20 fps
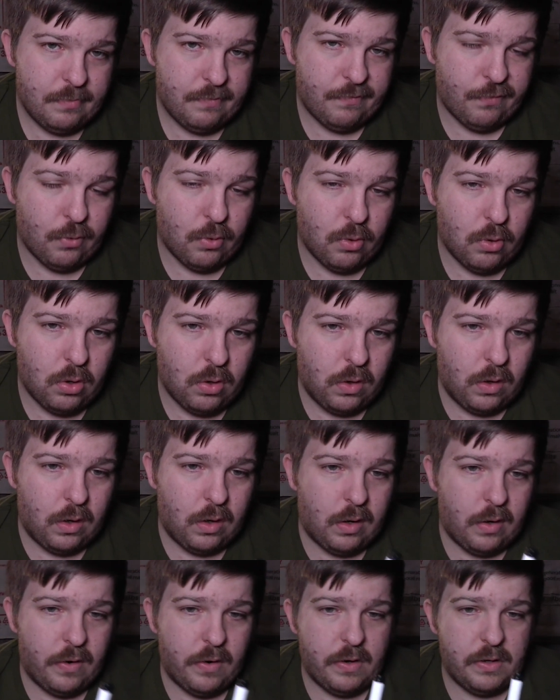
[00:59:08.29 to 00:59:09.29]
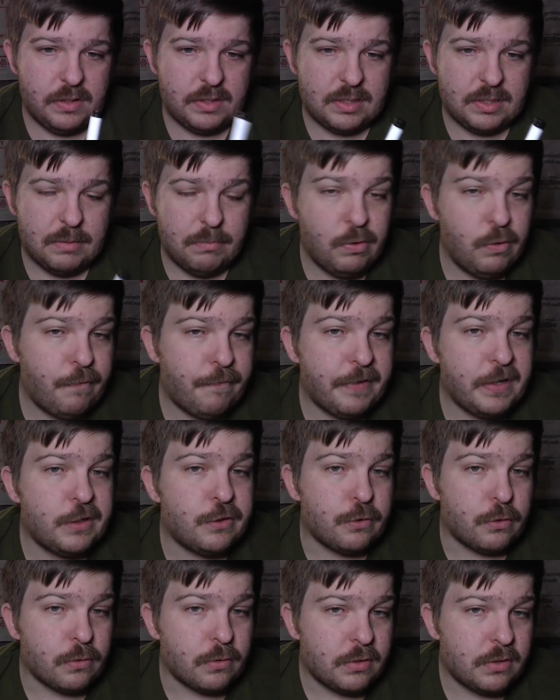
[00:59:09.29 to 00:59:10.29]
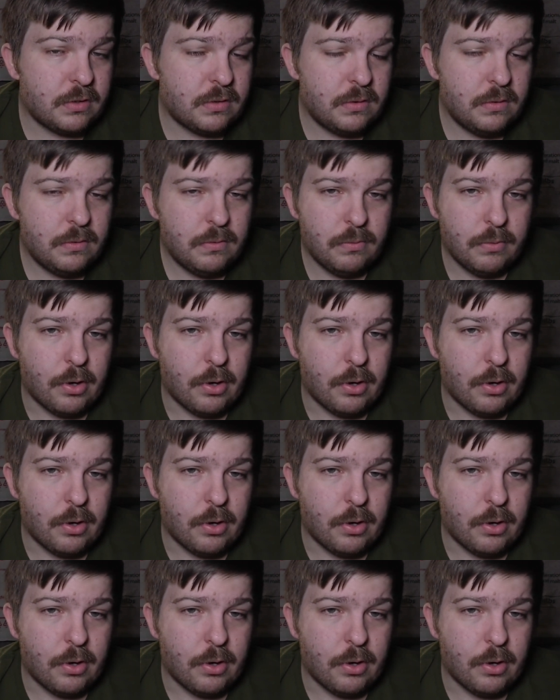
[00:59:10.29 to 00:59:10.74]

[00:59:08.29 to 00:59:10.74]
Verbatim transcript: for some new features